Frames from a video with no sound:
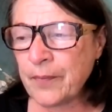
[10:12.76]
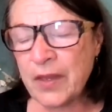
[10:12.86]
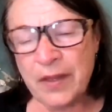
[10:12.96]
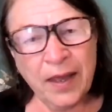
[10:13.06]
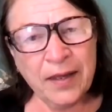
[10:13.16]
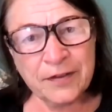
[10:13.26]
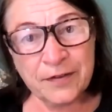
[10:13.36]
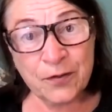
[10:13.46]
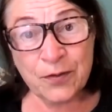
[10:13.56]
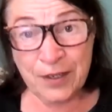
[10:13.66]
yeah,
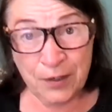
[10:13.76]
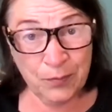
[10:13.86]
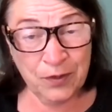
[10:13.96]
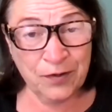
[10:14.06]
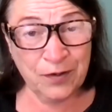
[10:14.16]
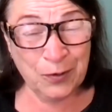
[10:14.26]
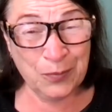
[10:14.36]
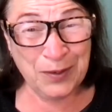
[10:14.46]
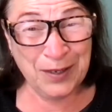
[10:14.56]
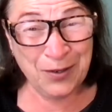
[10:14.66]
so the
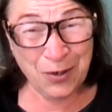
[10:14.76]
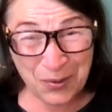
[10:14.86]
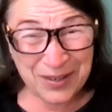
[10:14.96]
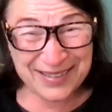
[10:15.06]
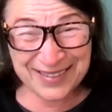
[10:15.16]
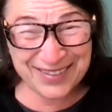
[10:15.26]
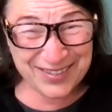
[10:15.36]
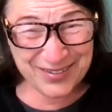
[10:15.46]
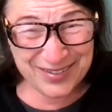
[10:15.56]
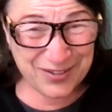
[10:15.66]
hypnotherapy, going
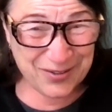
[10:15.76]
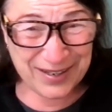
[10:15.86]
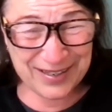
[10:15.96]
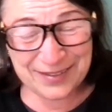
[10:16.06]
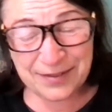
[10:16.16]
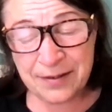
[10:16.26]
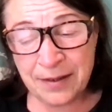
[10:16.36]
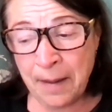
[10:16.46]
into a trance